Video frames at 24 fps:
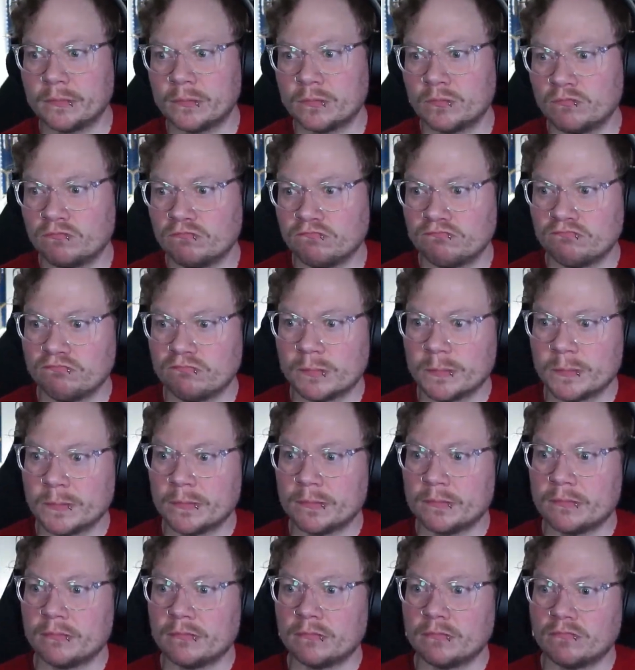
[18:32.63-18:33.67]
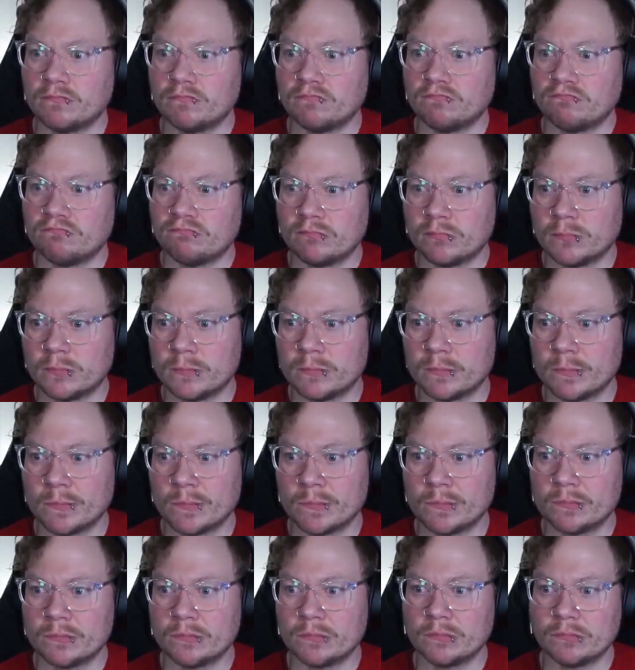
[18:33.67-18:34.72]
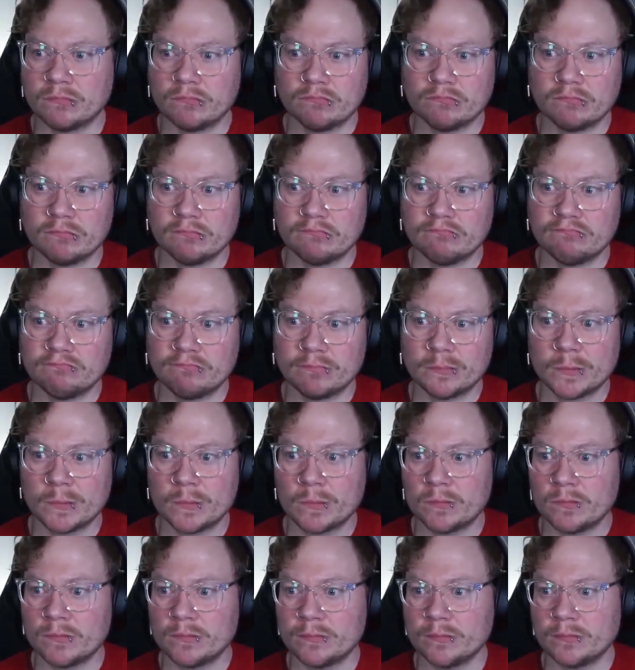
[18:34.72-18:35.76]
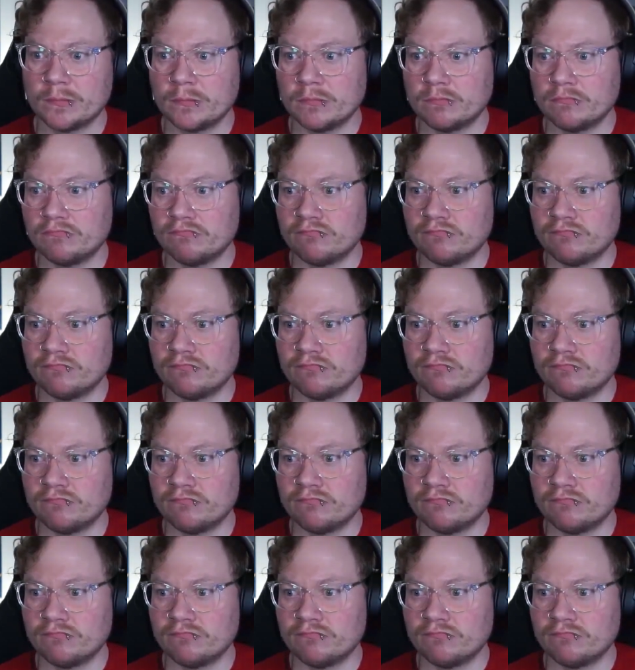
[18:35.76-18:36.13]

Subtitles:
Believe if you must! I can hold it!